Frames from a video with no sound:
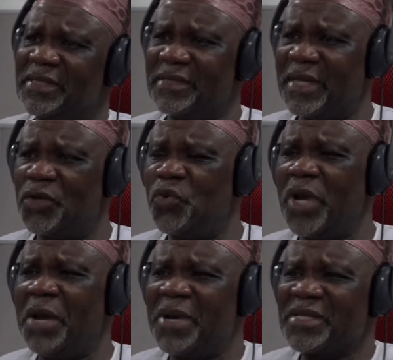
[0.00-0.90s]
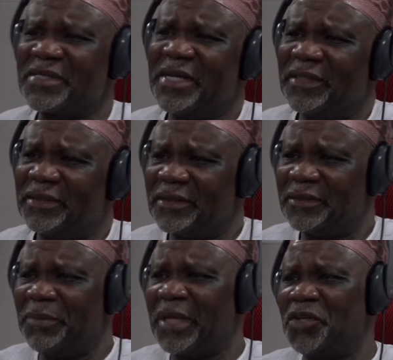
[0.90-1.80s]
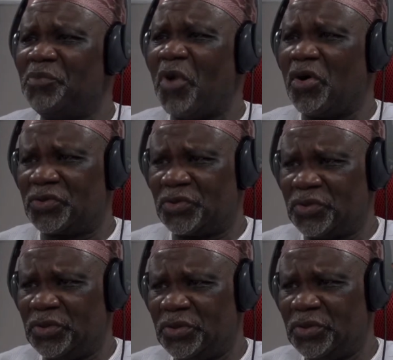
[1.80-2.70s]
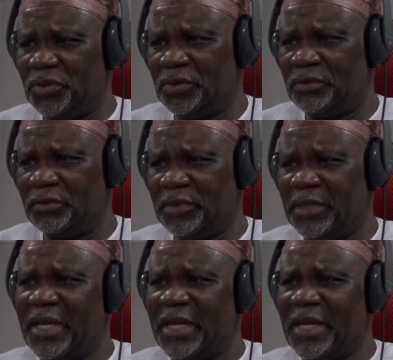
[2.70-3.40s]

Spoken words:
said whoever snatches ballot box, he